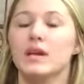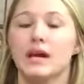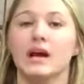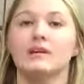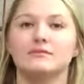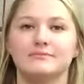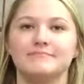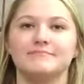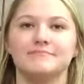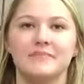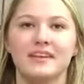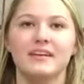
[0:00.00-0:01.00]
Yeah.
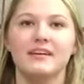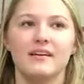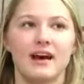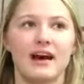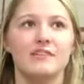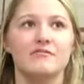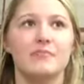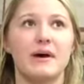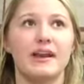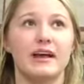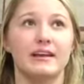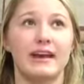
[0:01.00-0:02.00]
Mm-hmm. I've
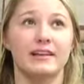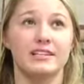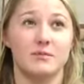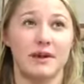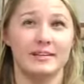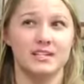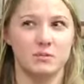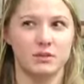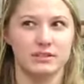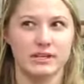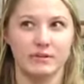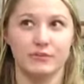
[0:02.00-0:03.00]
been on Natalie's basketball
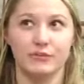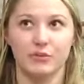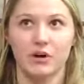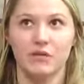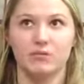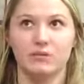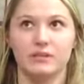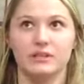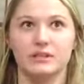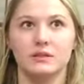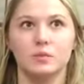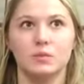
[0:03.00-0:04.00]
team for
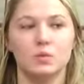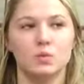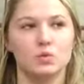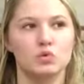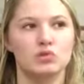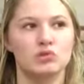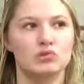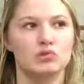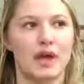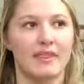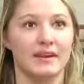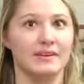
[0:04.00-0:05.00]
probably,
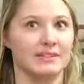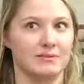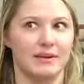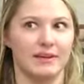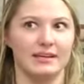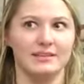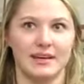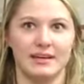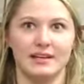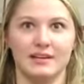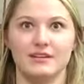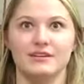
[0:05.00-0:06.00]
I think it's been like 10
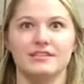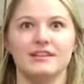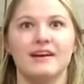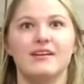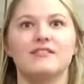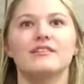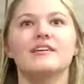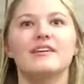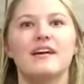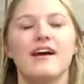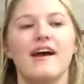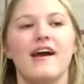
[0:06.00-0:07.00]
years now,
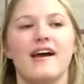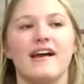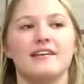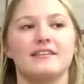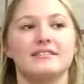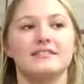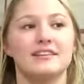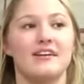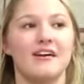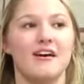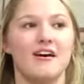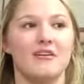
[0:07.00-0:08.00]
and
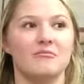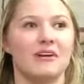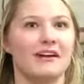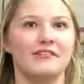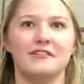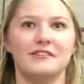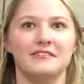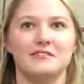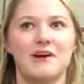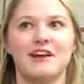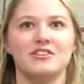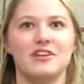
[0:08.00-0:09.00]
I couldn't
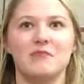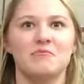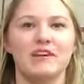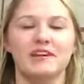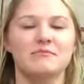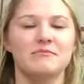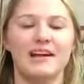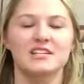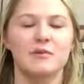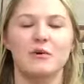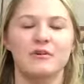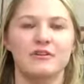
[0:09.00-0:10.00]
imagine not playing
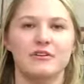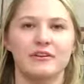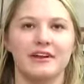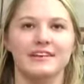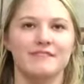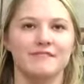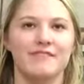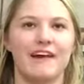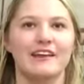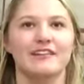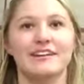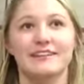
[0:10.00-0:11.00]
basketball with her. Like,
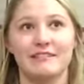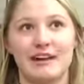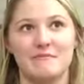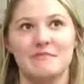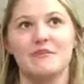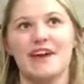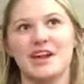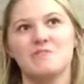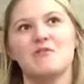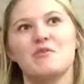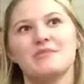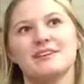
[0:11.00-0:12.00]
finally, I mean, we had a
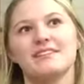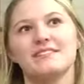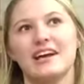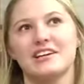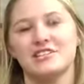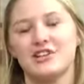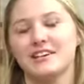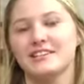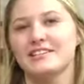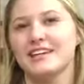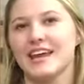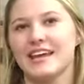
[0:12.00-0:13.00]
moment last year at
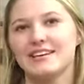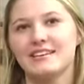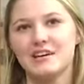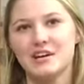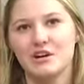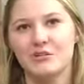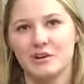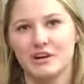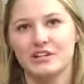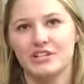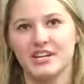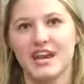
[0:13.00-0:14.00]
state
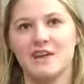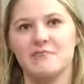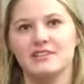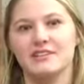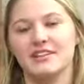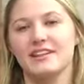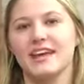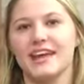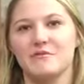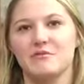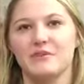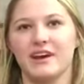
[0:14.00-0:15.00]
where she came into the
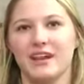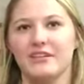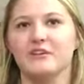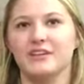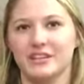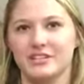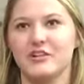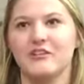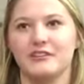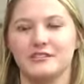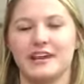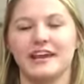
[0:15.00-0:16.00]
game and we kind of looked at each
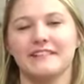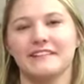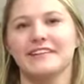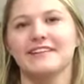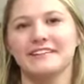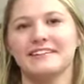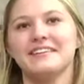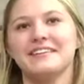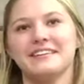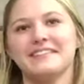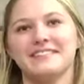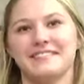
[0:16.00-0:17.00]
other saying, like,
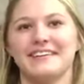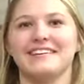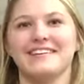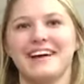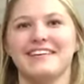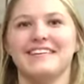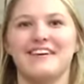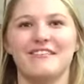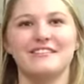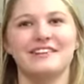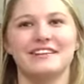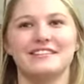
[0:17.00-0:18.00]
I don't know,
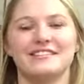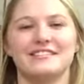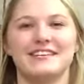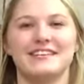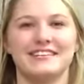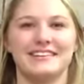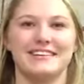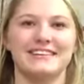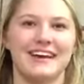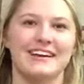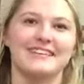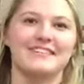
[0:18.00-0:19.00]
like, this is it, like,
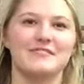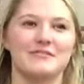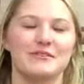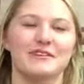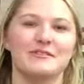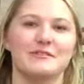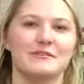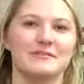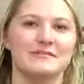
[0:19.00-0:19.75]
it was really cool.